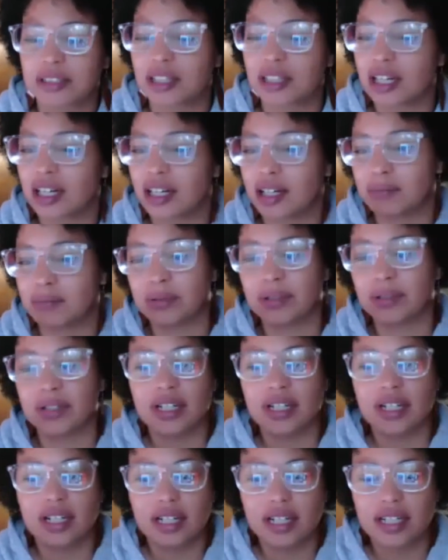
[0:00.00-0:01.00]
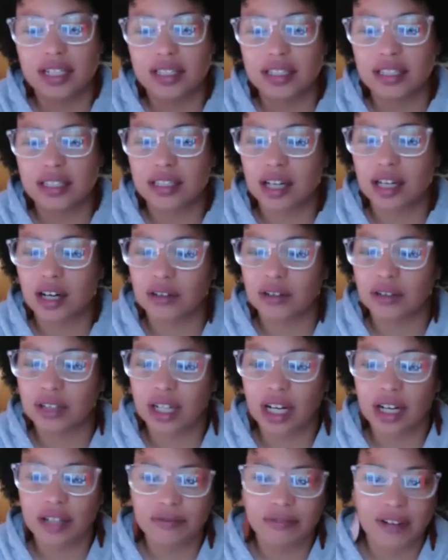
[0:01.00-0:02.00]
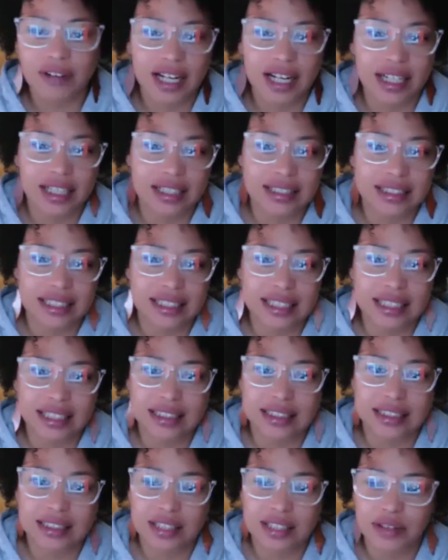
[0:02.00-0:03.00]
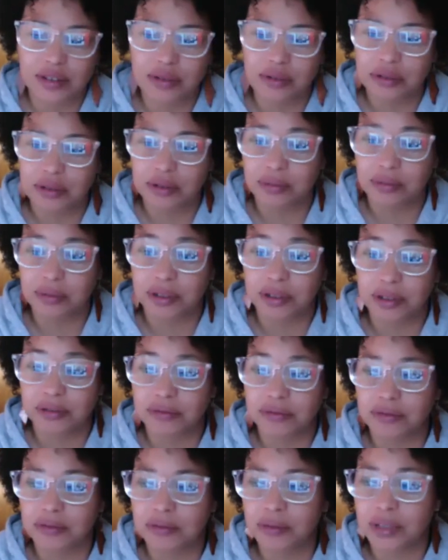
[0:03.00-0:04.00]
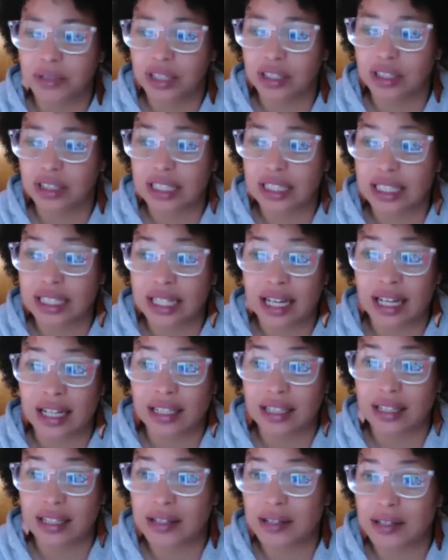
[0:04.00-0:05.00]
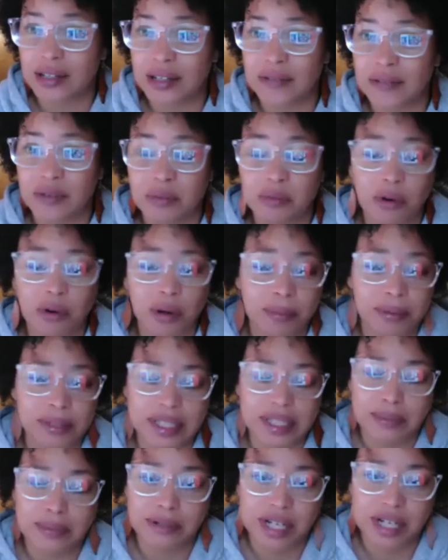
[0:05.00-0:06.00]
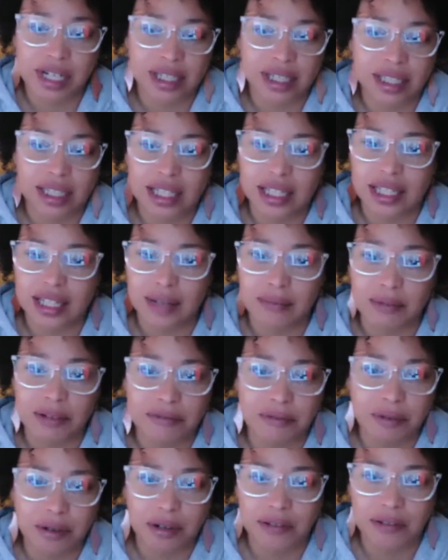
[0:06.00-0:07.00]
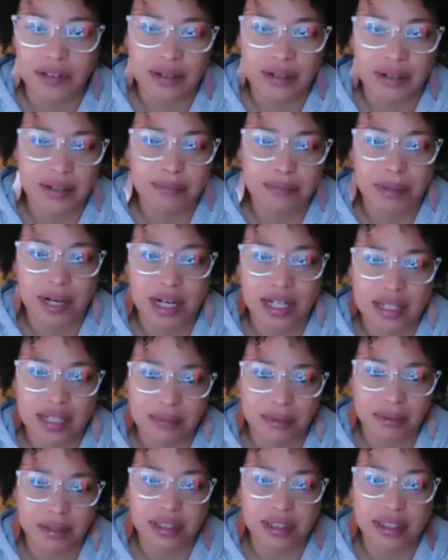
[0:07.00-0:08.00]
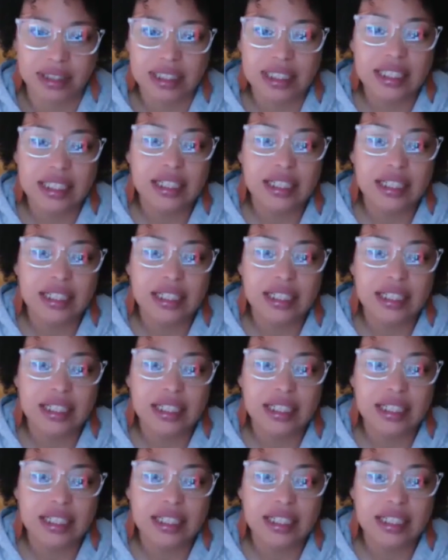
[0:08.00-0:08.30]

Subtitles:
are up, gun violence is through the roof. We're looking at even more police brutality than before, if that was possible.